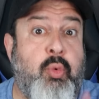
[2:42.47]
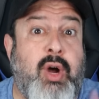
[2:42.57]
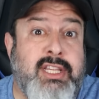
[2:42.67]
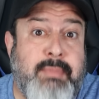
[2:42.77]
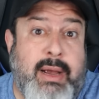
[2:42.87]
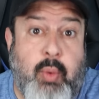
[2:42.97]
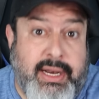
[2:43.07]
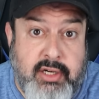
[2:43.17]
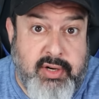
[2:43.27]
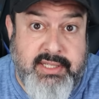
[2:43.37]
So what's my
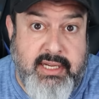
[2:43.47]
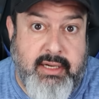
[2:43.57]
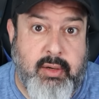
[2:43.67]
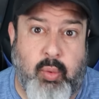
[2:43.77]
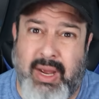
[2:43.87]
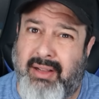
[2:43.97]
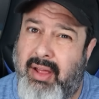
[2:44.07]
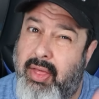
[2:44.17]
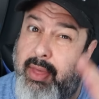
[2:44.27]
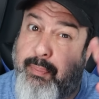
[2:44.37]
one critique?
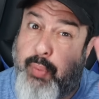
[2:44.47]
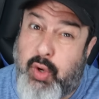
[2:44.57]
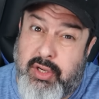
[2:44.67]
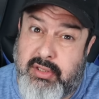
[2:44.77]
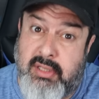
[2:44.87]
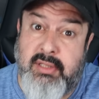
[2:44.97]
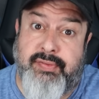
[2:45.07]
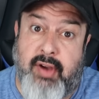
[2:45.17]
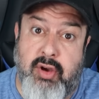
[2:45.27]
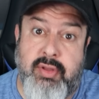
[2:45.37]
Well, the person's
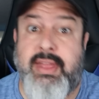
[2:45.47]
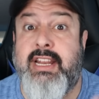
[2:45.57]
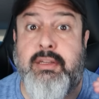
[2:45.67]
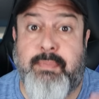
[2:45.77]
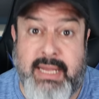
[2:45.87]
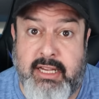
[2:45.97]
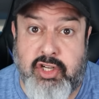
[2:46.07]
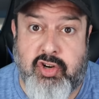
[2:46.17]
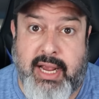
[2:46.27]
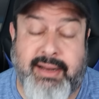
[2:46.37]
phone that is being
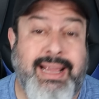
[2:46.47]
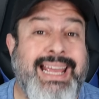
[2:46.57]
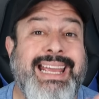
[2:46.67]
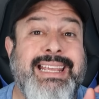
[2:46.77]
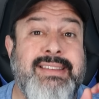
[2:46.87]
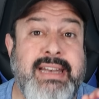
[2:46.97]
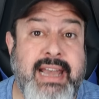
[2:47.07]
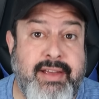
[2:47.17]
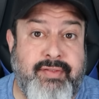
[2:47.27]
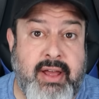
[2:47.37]
tracked is
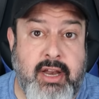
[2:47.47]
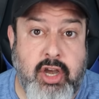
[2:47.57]
never